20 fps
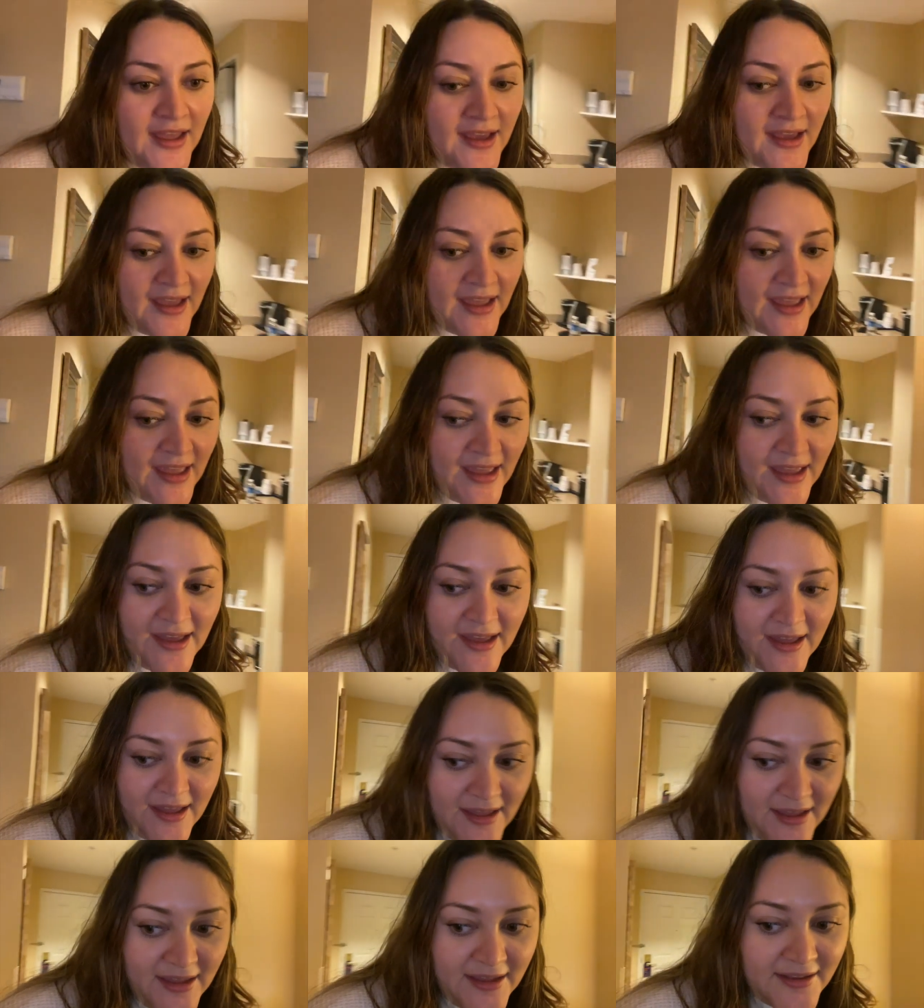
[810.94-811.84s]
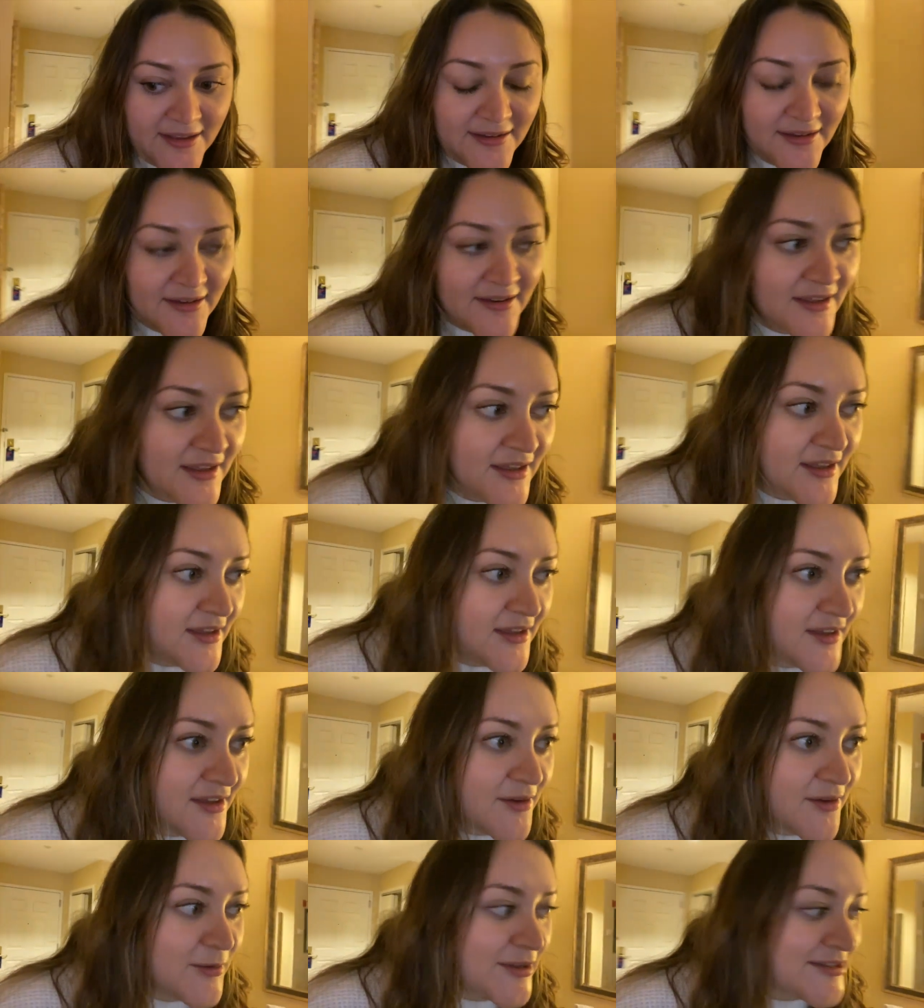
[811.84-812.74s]
and
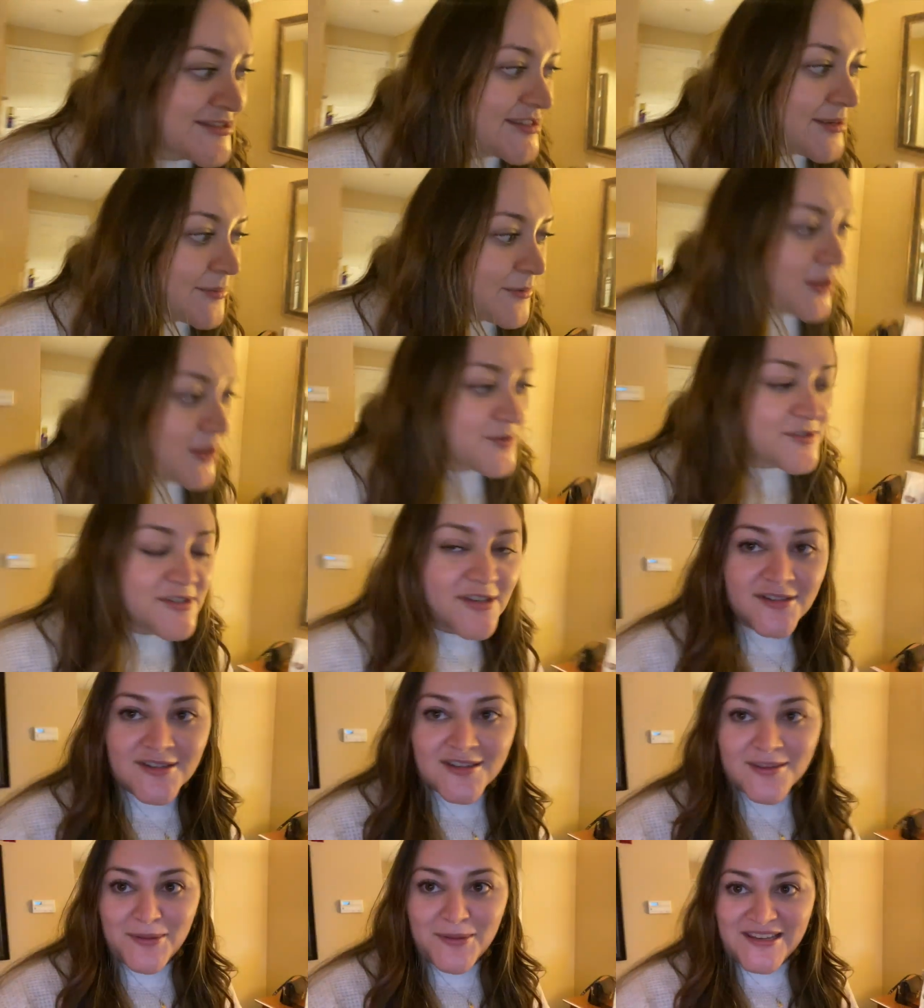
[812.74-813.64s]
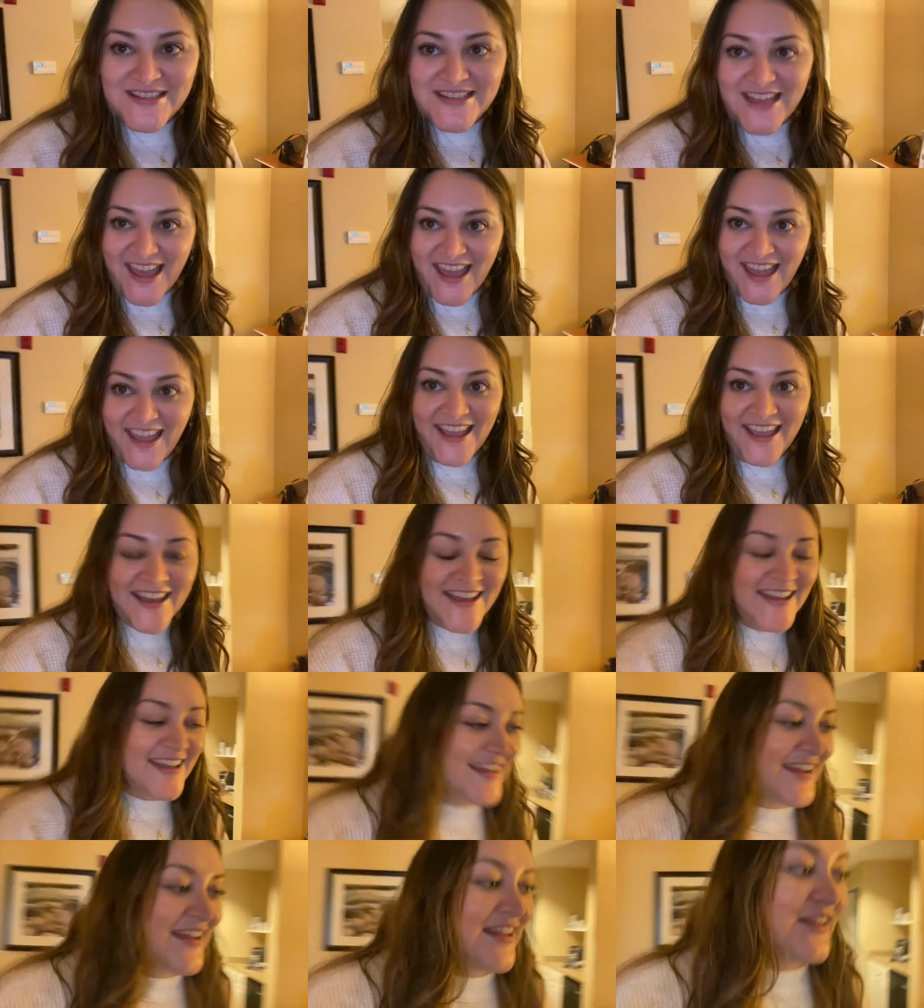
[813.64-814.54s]
one step closer to the big day.
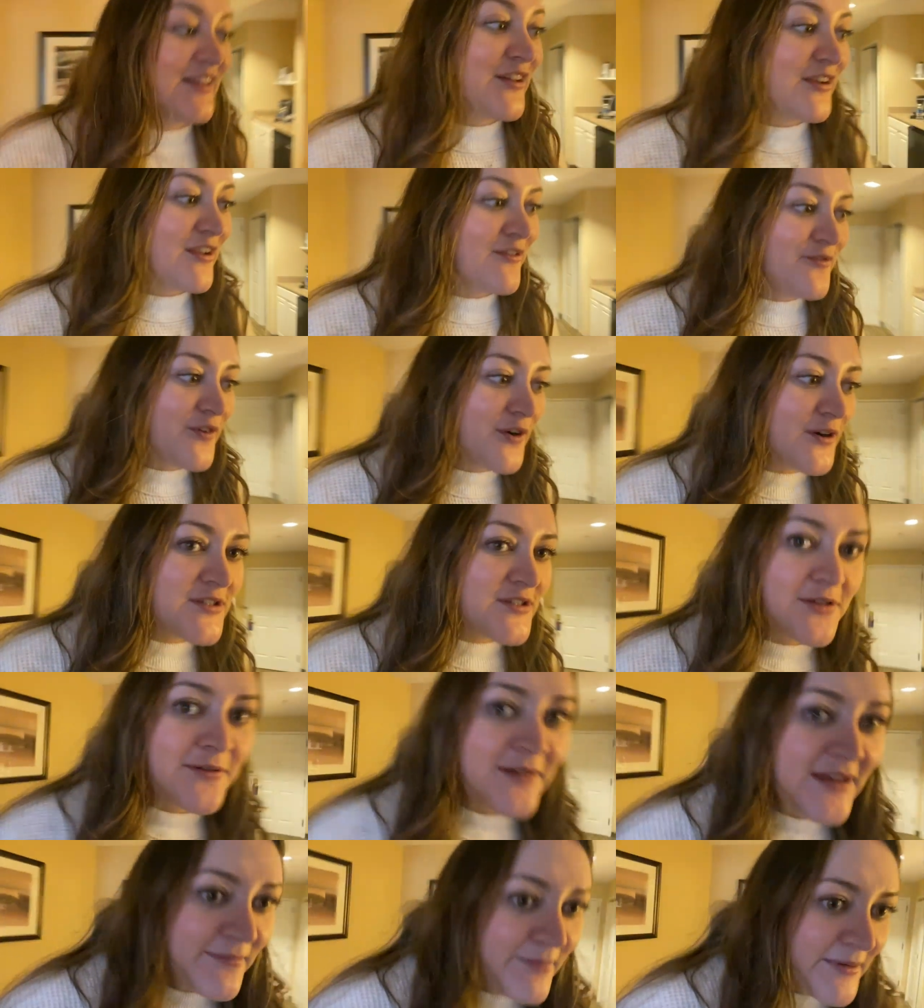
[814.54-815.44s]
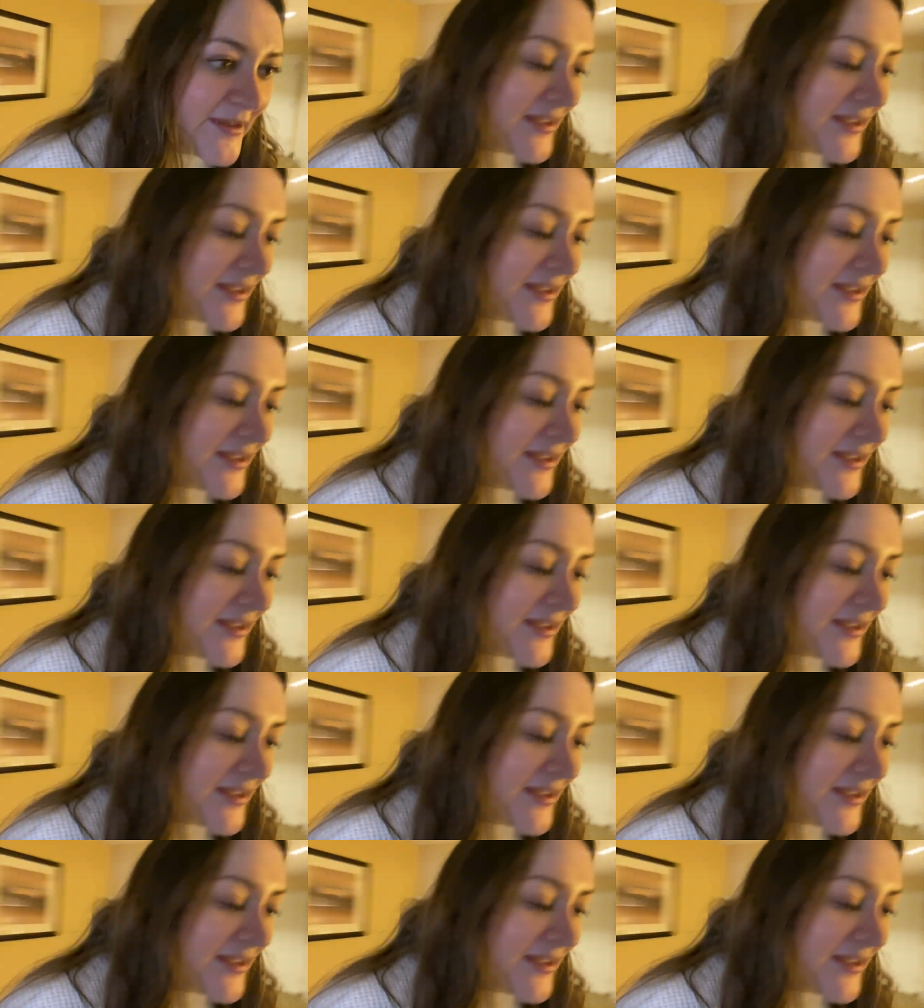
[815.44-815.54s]
Looking forward to it, but